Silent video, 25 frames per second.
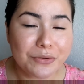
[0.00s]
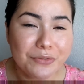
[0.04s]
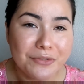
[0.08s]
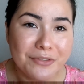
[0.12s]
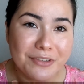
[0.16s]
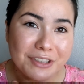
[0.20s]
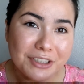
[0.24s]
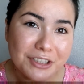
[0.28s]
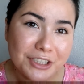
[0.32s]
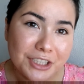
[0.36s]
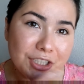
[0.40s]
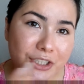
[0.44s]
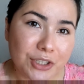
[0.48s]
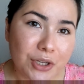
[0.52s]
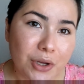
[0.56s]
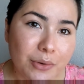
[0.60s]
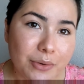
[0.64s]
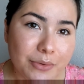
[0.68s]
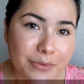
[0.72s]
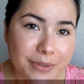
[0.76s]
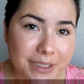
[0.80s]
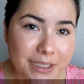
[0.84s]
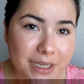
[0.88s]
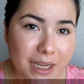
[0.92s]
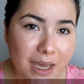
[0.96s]
and very
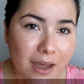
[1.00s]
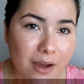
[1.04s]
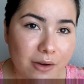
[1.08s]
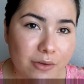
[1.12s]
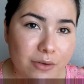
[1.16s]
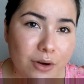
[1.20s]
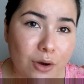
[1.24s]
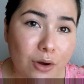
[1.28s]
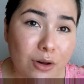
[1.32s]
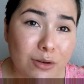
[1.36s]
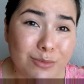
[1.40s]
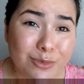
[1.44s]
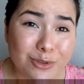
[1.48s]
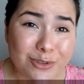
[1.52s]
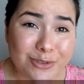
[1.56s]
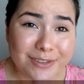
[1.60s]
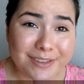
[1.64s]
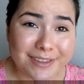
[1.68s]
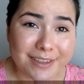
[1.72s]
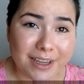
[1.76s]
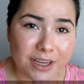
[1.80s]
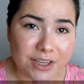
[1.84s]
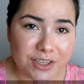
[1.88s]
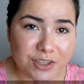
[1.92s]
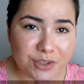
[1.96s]
toned down,
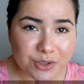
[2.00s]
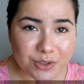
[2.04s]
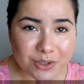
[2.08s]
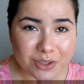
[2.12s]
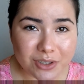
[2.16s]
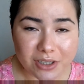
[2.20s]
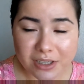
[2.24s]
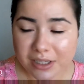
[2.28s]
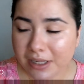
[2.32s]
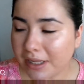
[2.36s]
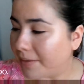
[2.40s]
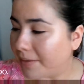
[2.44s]
almost natural.